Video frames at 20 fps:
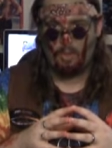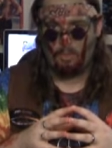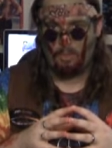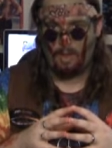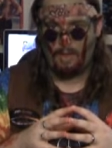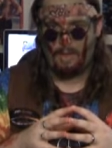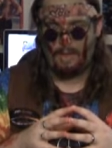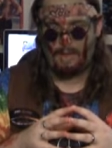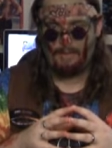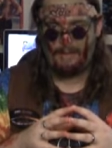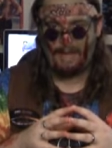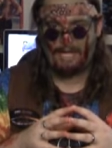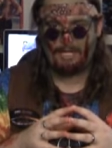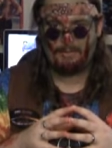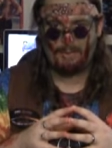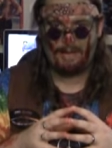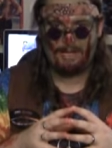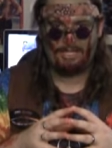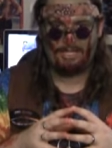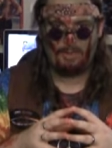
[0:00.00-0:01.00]
won that
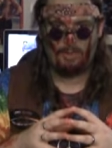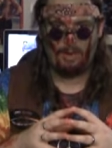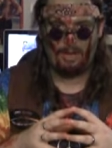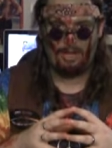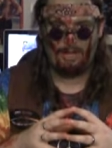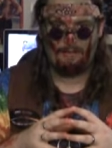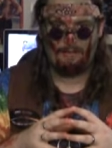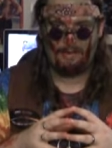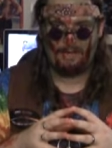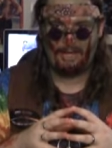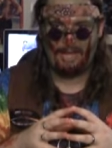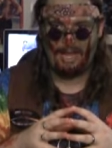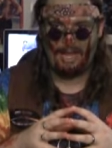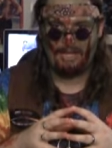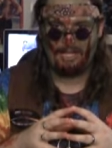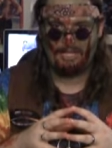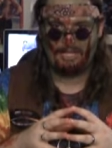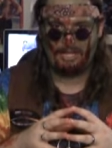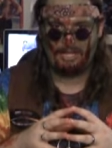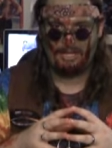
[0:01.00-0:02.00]
match by
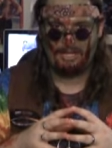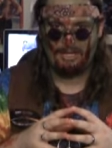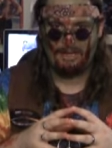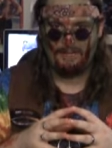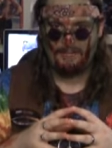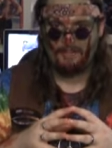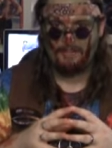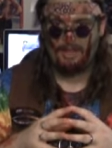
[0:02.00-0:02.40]
disqualification.